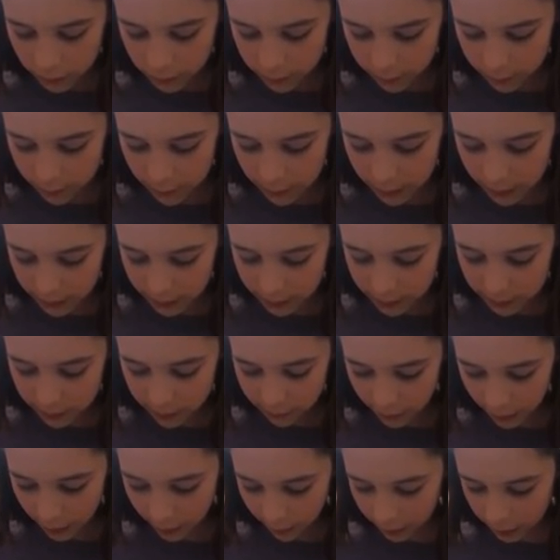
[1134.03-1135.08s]
minutes of
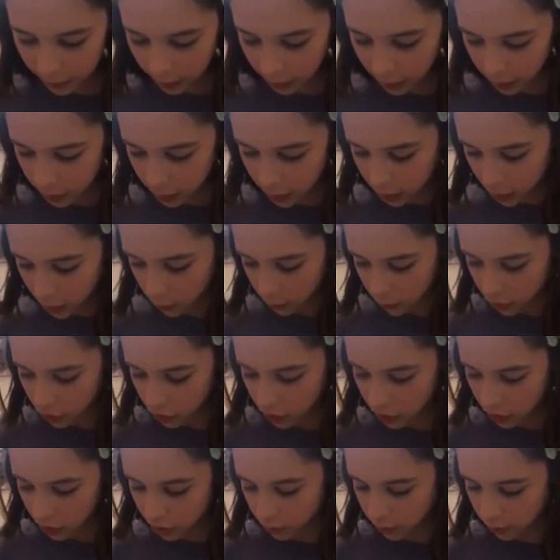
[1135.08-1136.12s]
having it. What'd she
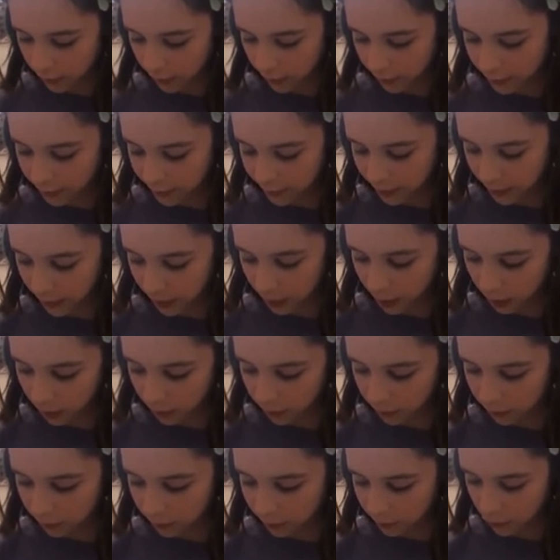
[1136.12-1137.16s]
do? Get something in it.
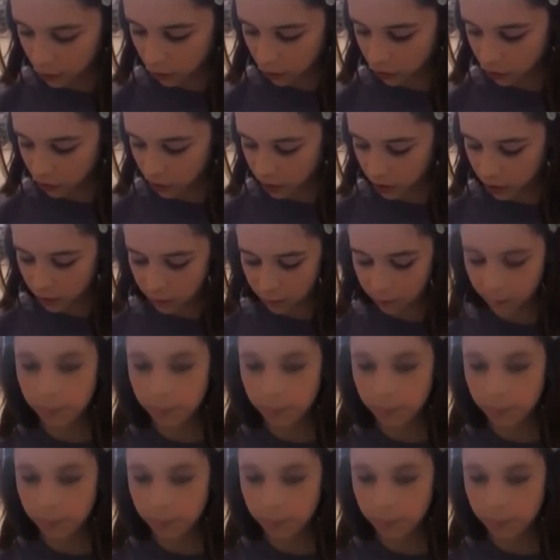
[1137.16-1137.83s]
Of course she did.